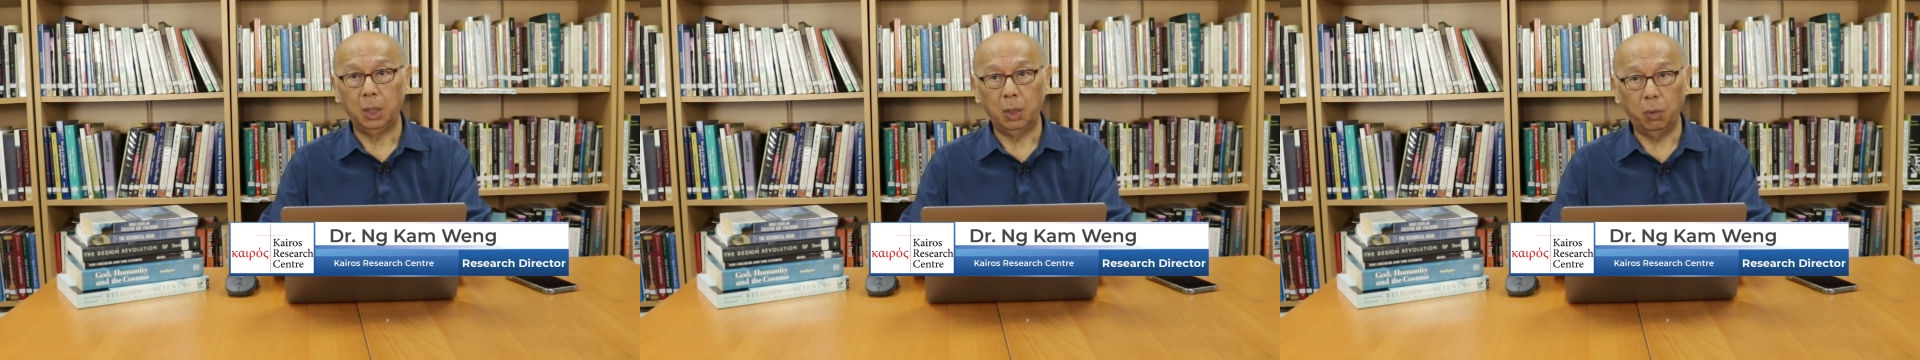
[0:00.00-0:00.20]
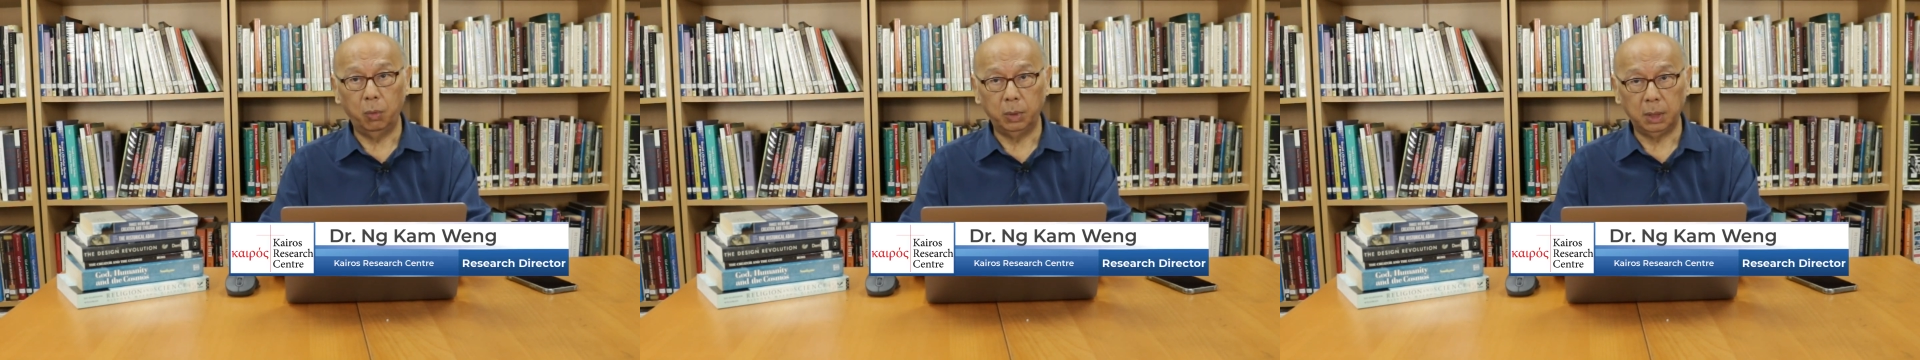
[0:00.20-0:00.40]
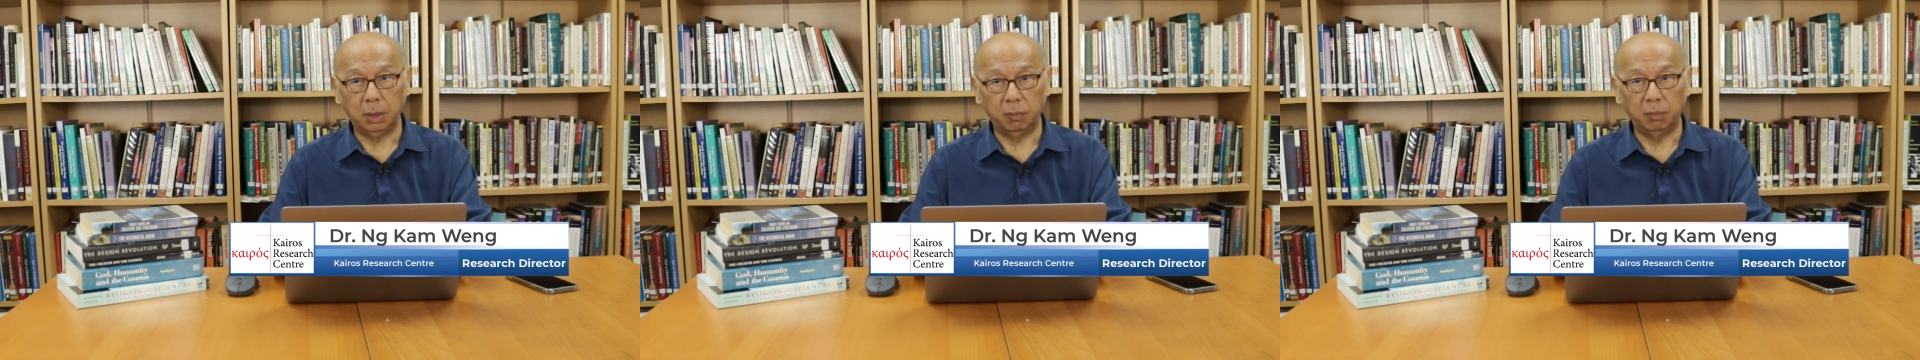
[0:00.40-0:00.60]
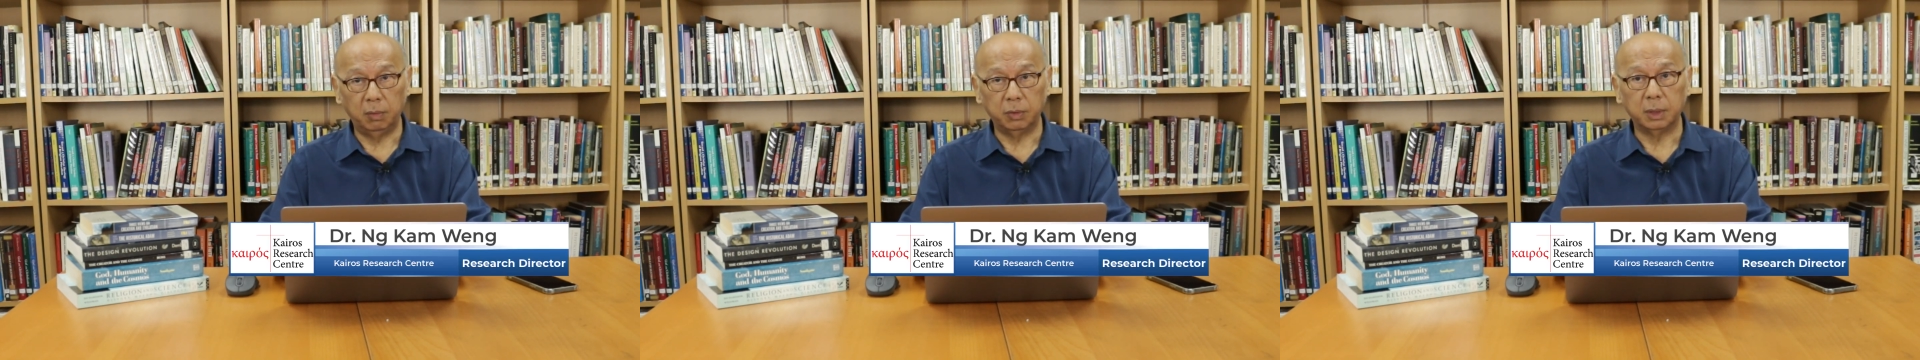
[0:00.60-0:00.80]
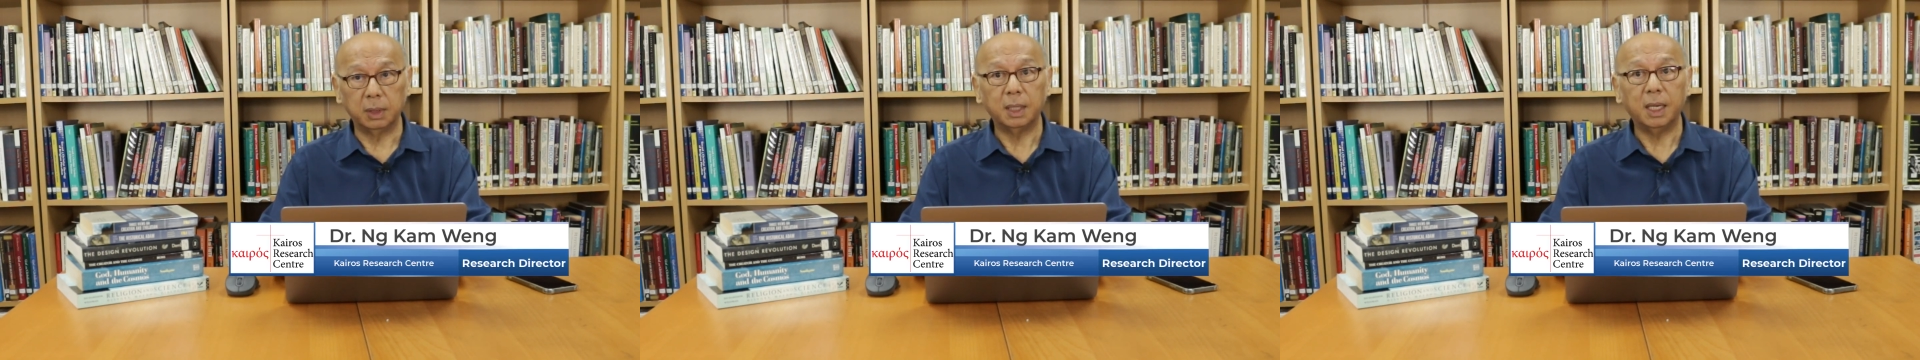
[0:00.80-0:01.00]
Not only
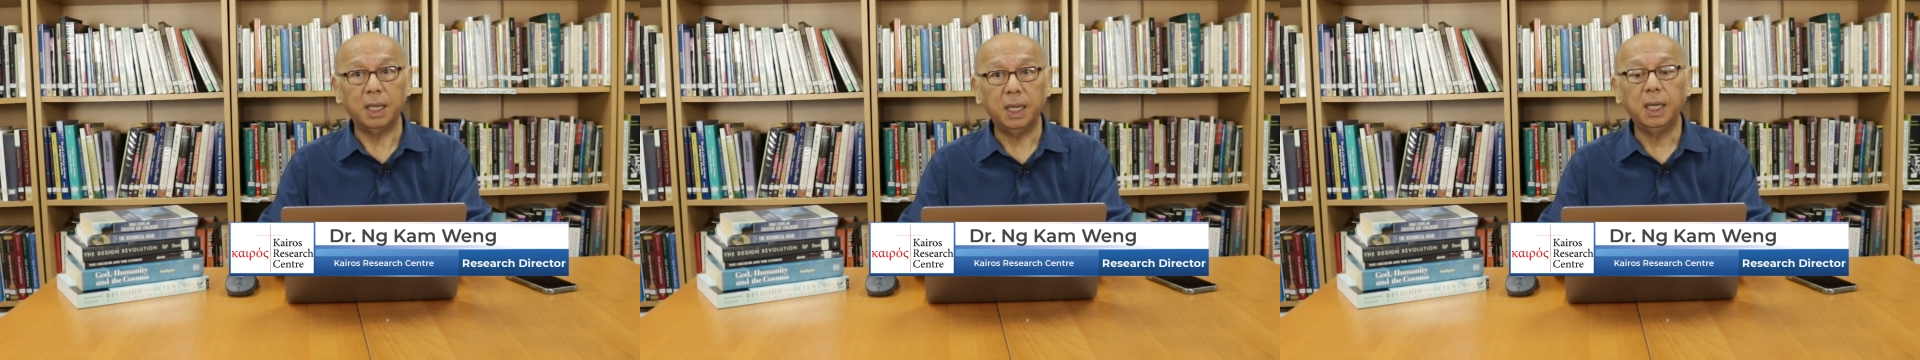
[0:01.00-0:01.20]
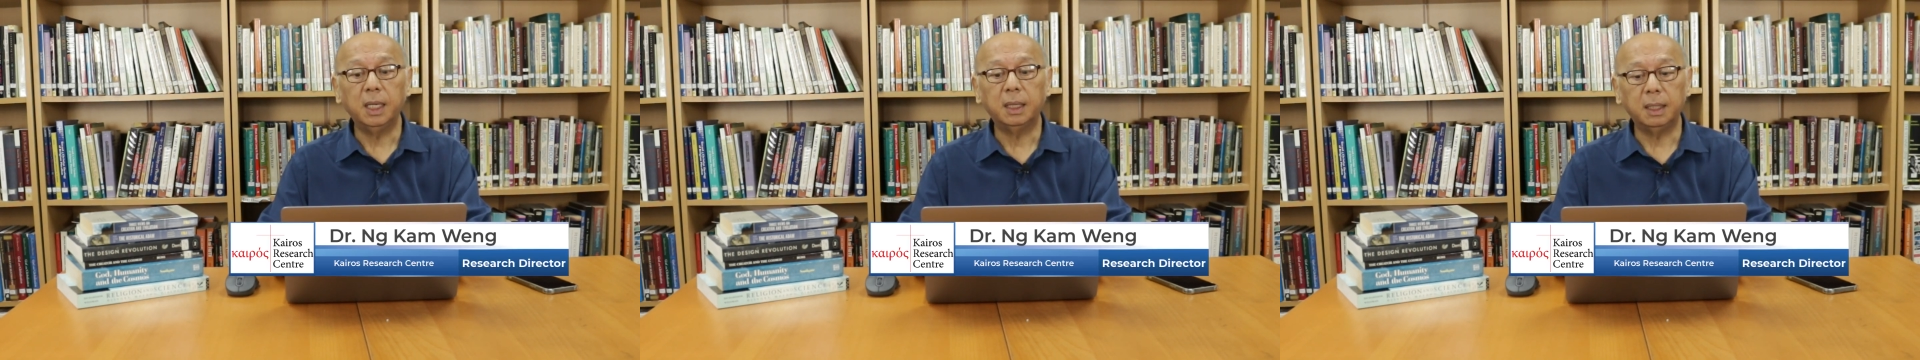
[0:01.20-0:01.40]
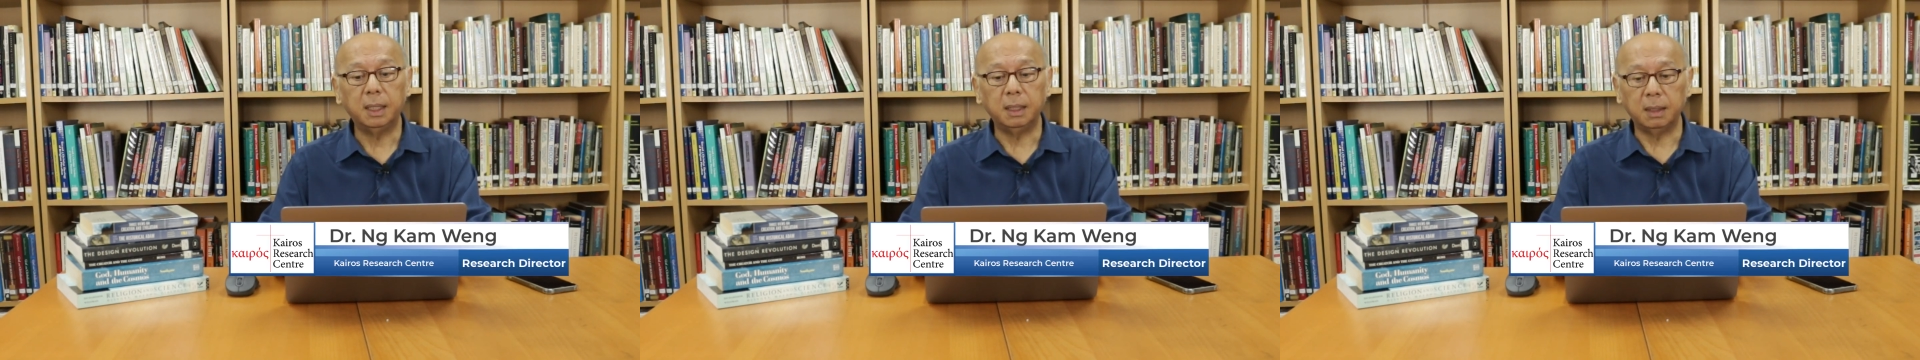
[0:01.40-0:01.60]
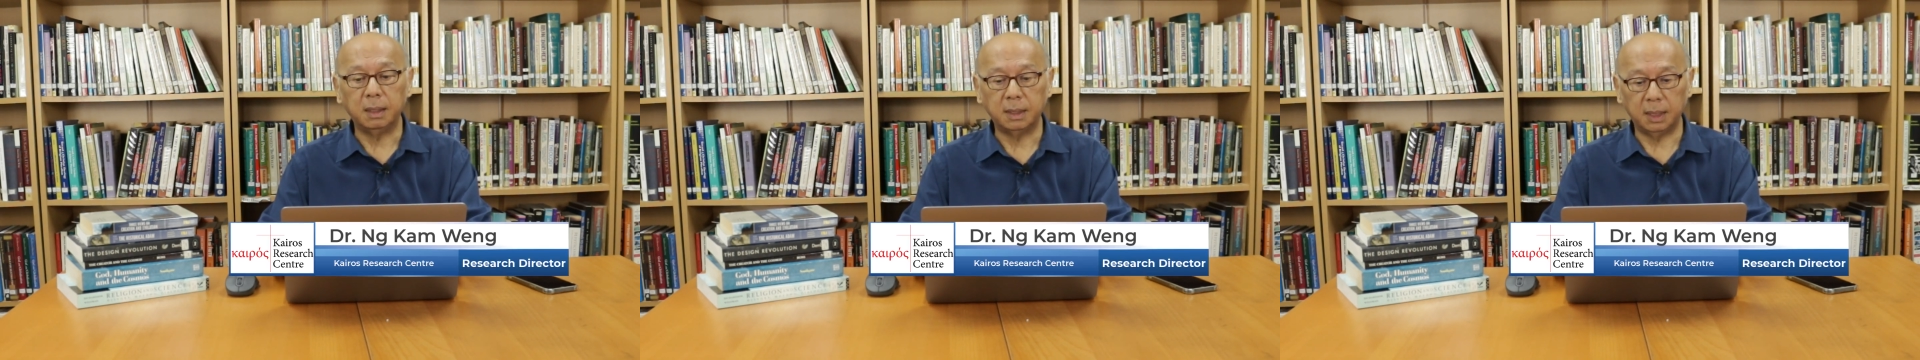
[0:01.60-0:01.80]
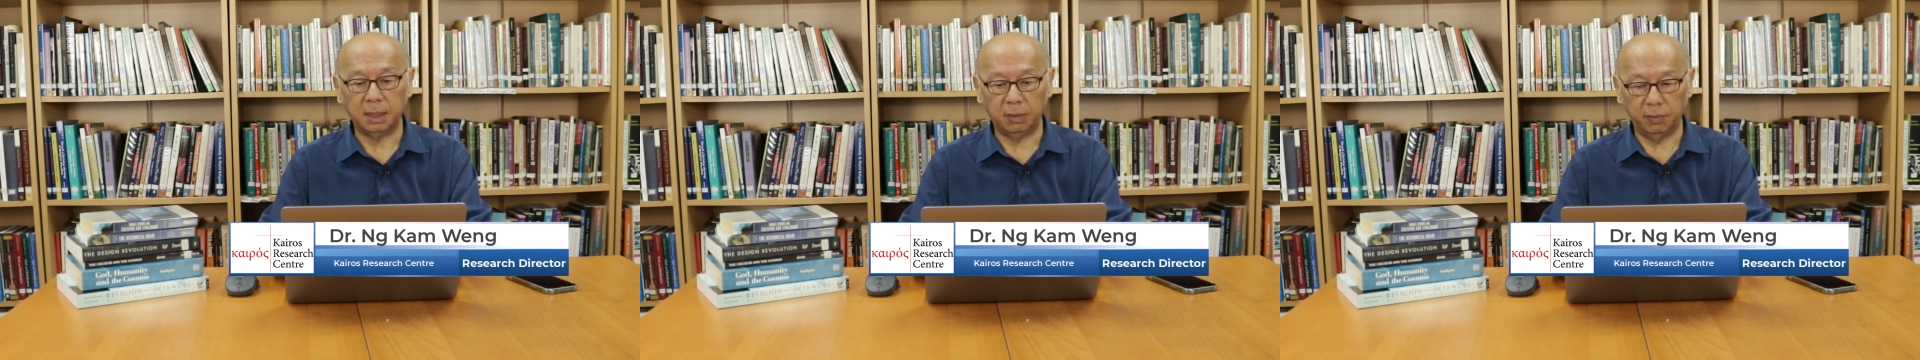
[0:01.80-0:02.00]
evolution,
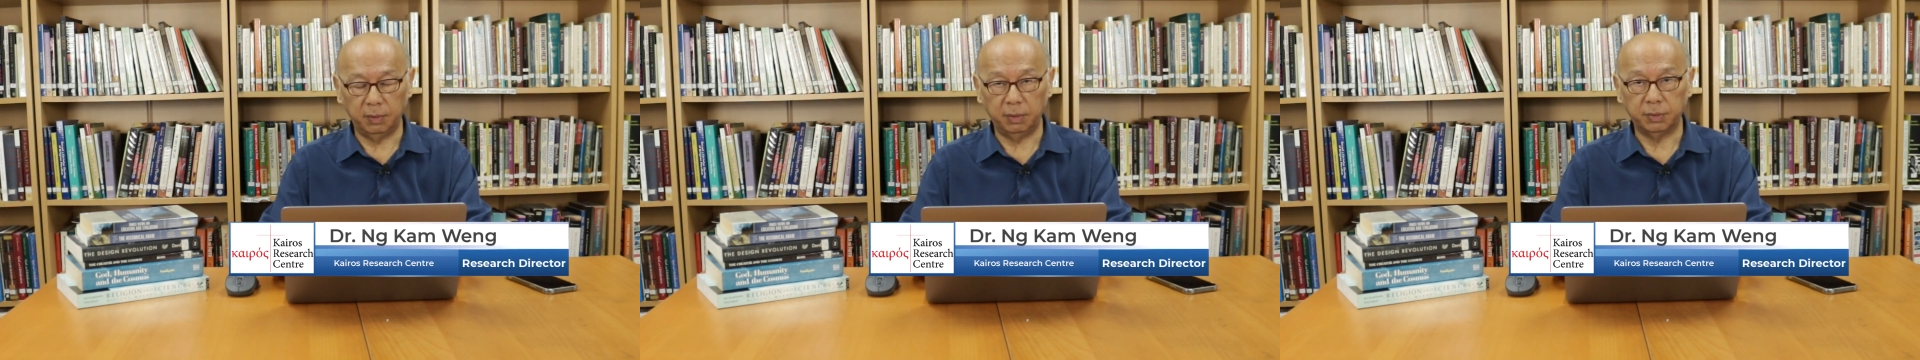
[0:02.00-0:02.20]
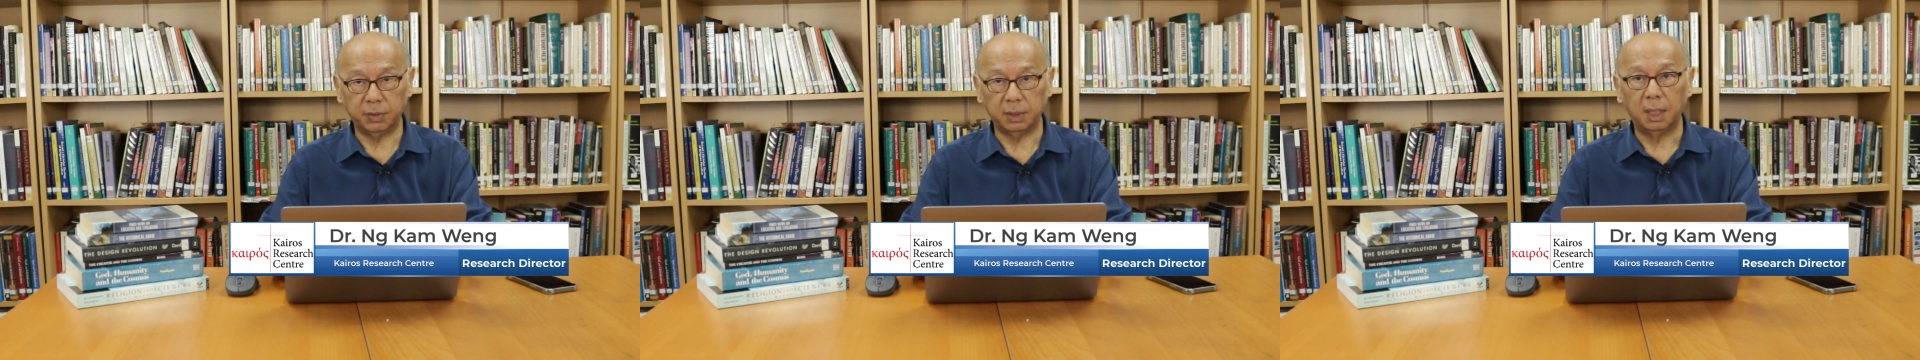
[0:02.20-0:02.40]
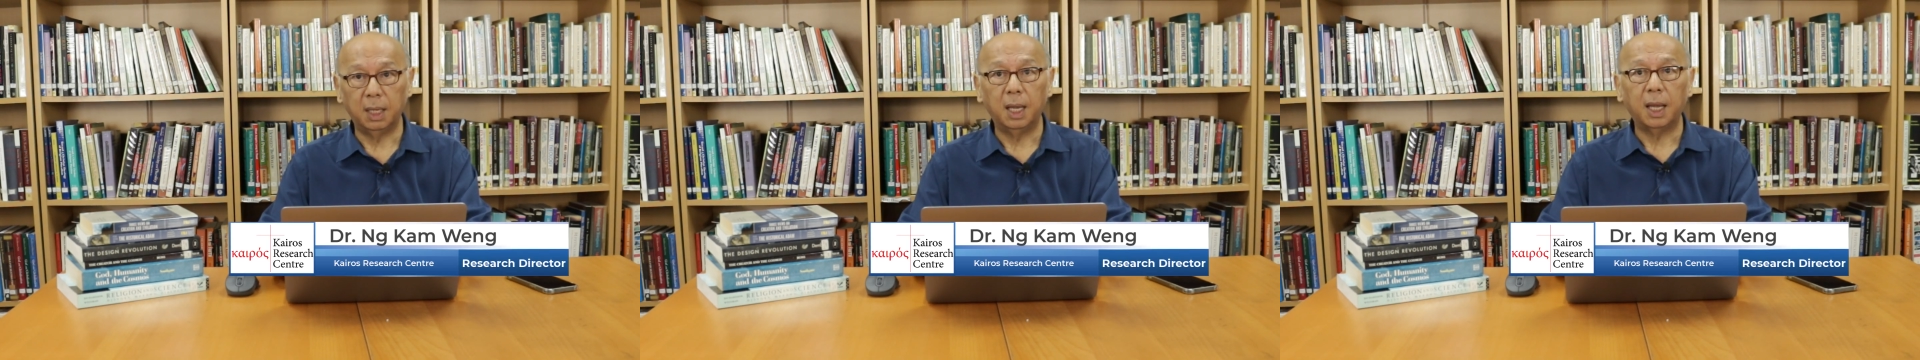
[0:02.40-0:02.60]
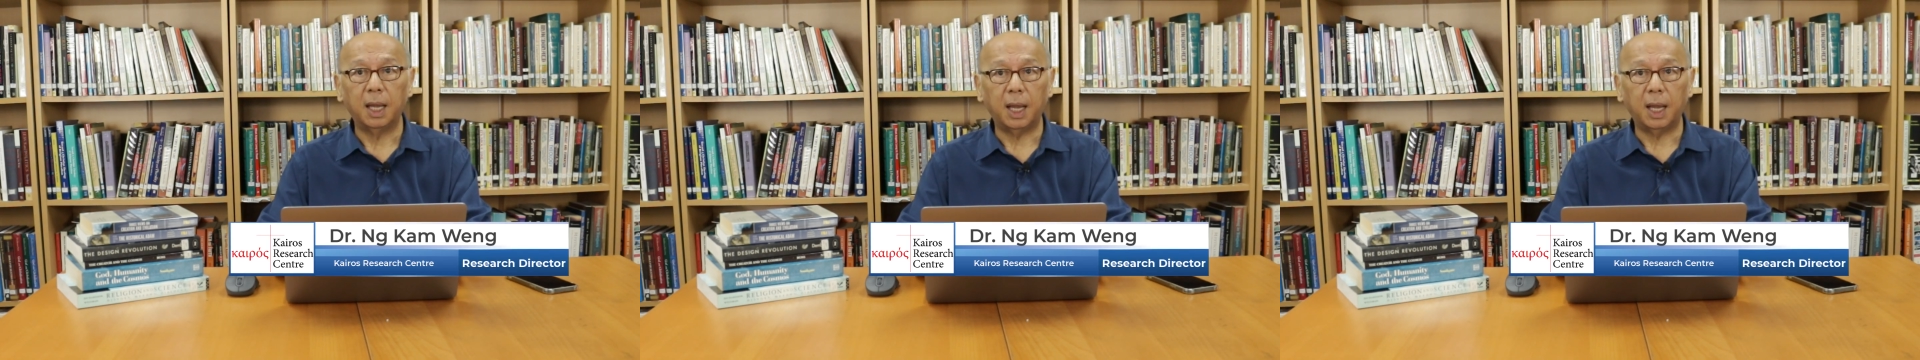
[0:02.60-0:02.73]
atheistic evolution,